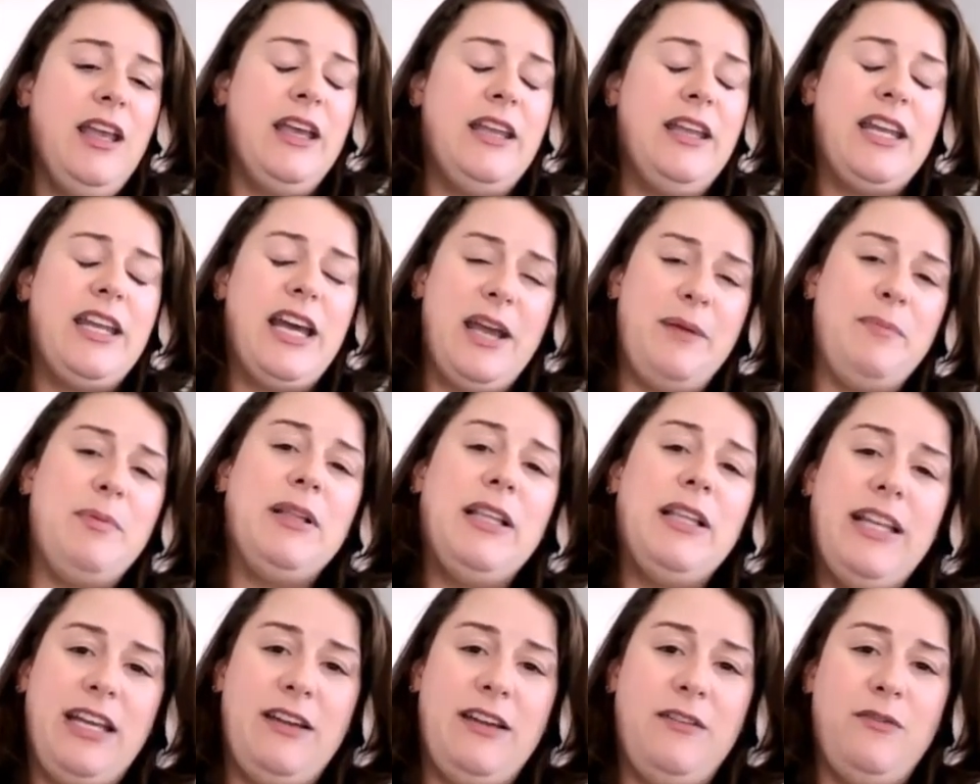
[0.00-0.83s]
And I
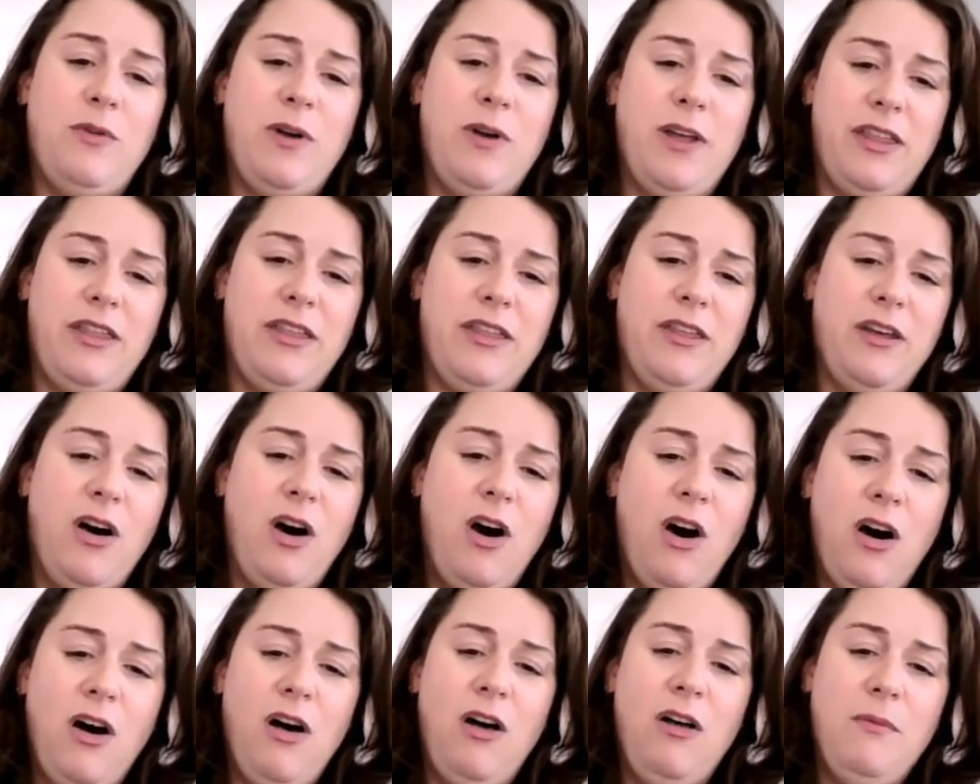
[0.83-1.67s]
believe with
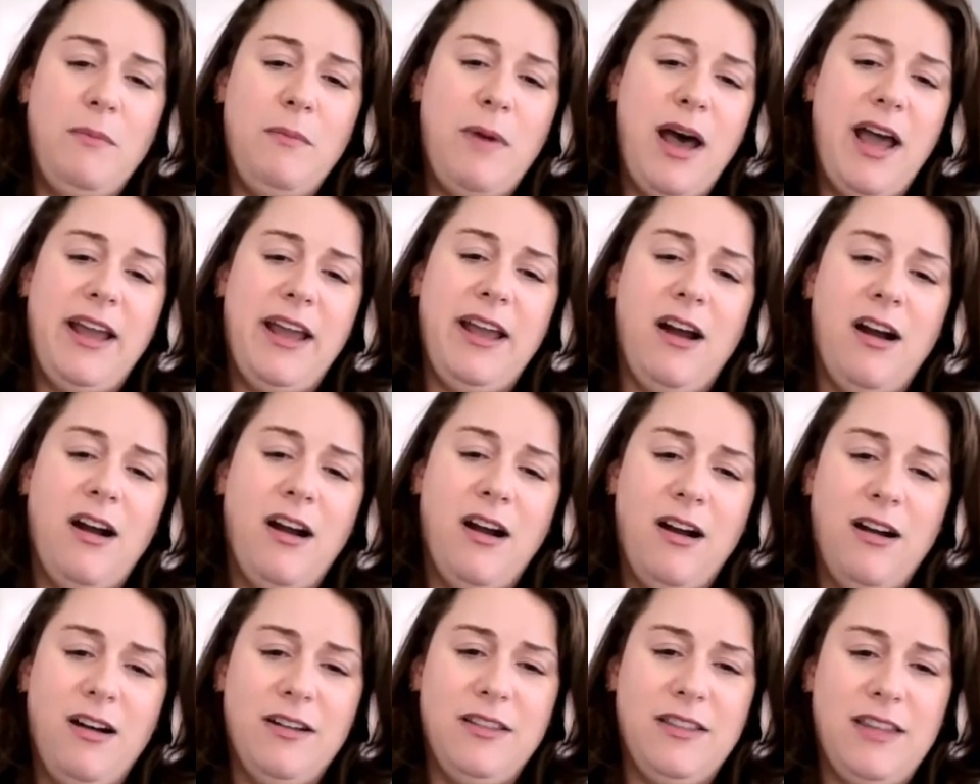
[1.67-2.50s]
all my
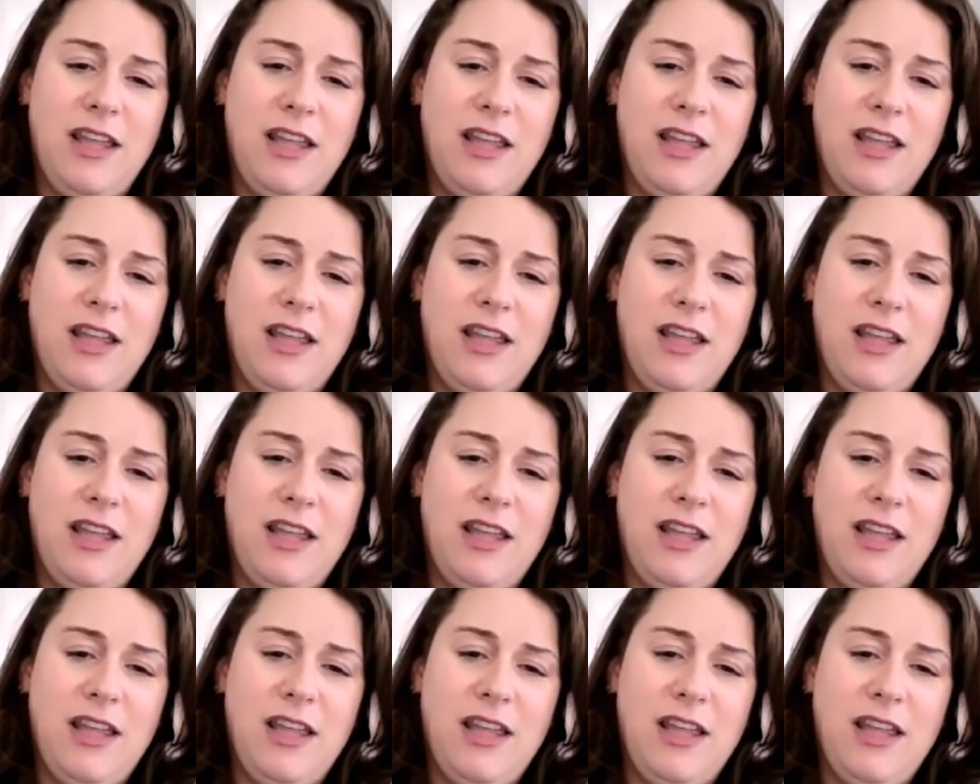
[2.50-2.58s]
heart